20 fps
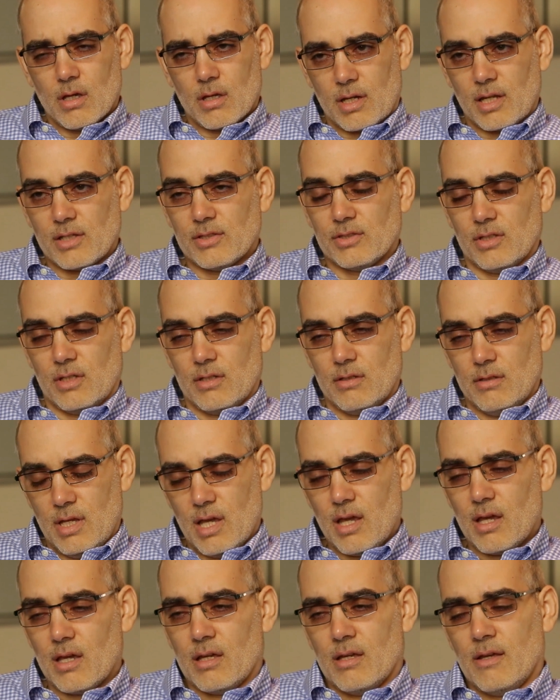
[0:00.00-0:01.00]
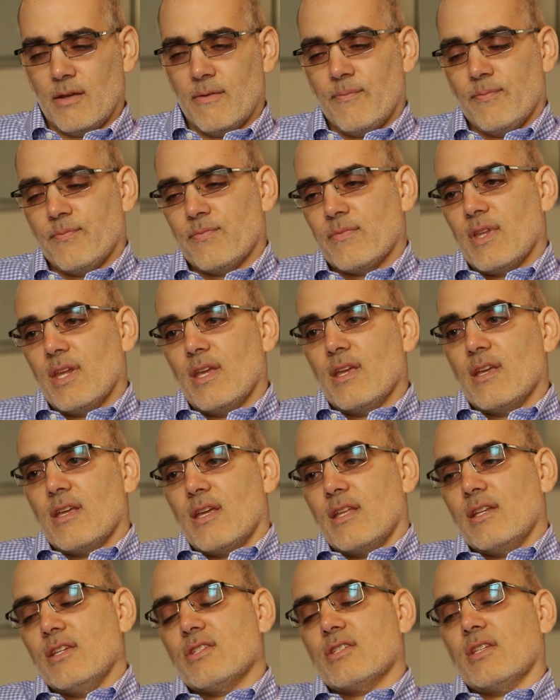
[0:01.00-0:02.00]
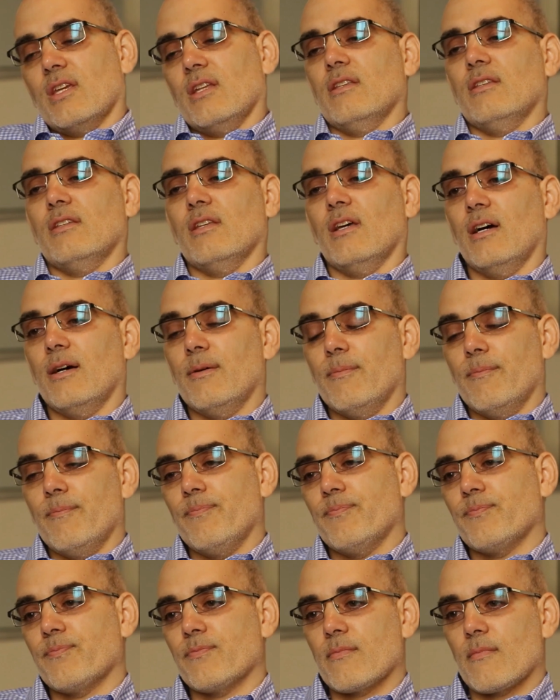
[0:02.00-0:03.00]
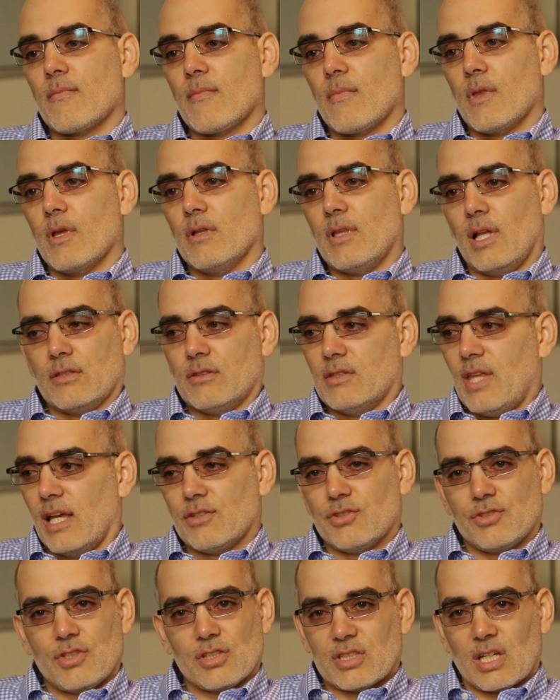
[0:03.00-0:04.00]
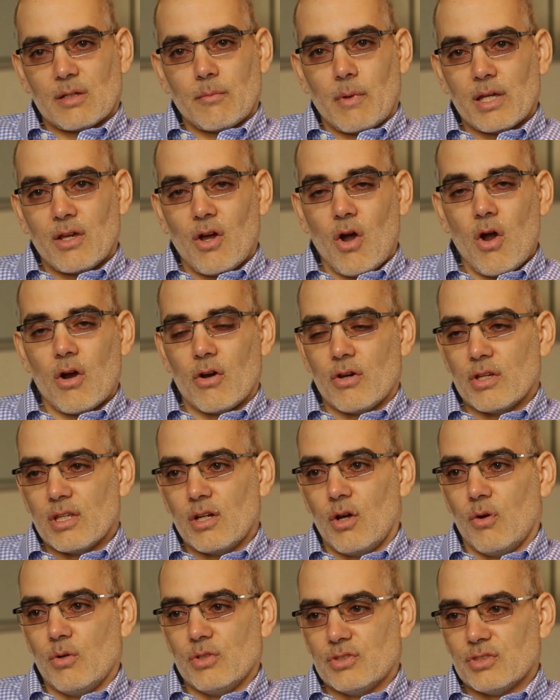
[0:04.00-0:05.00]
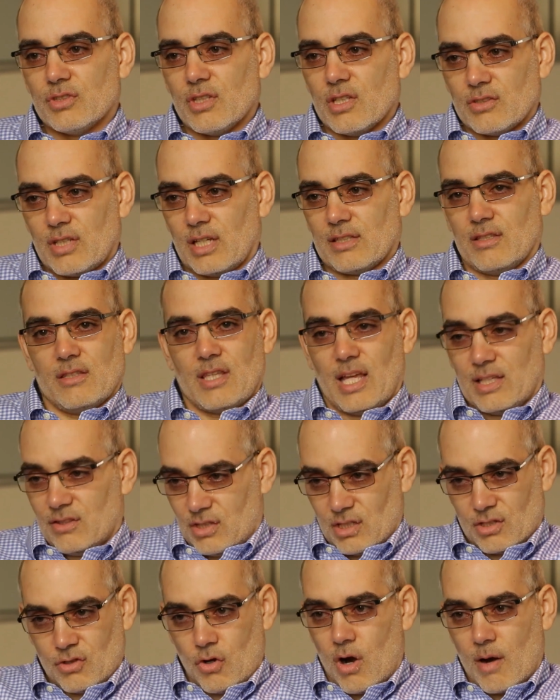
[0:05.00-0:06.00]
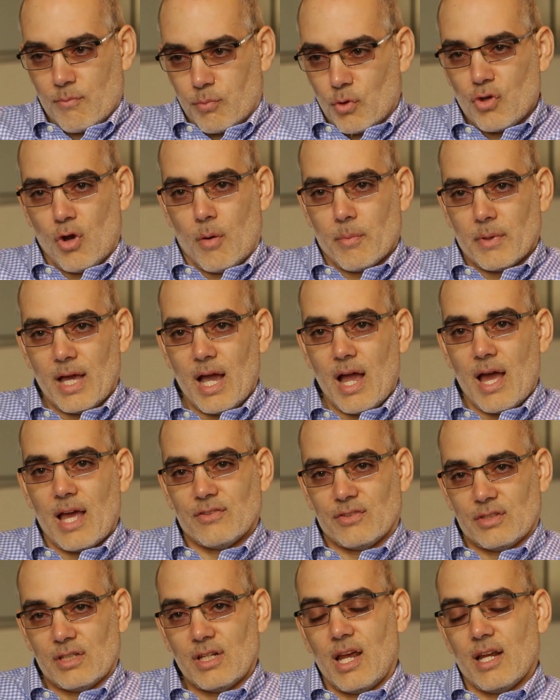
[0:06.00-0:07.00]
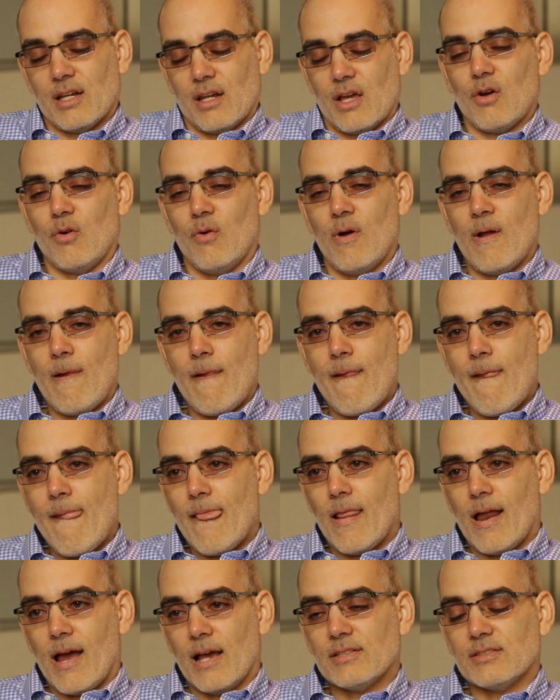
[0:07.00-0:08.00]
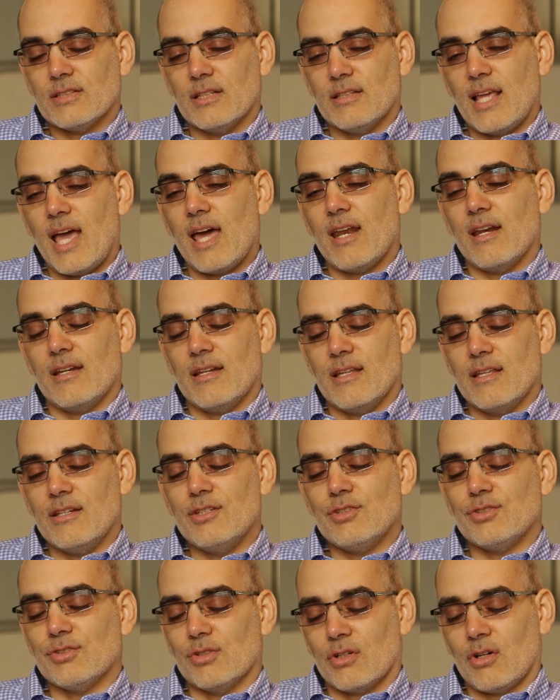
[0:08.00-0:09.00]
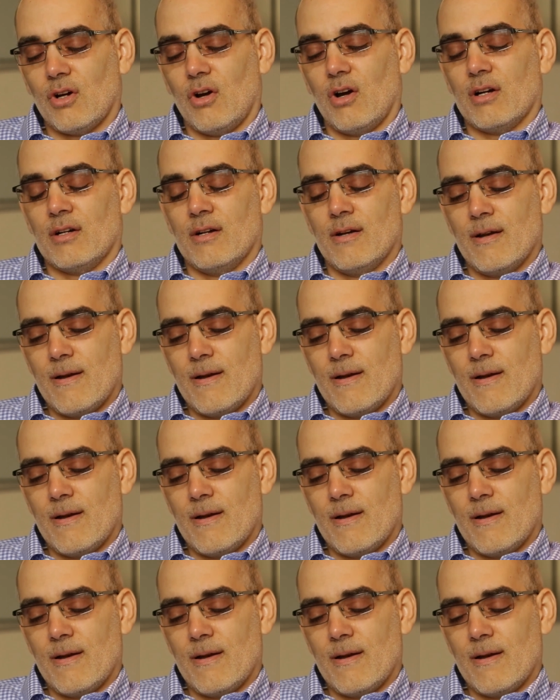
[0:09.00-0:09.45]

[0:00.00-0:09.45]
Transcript: And I said, "Yeah." And he said, that's just like my car. You know, it's like, that's the car I brought you home in the house. I said, "I know." I said, "Dad, it is your car."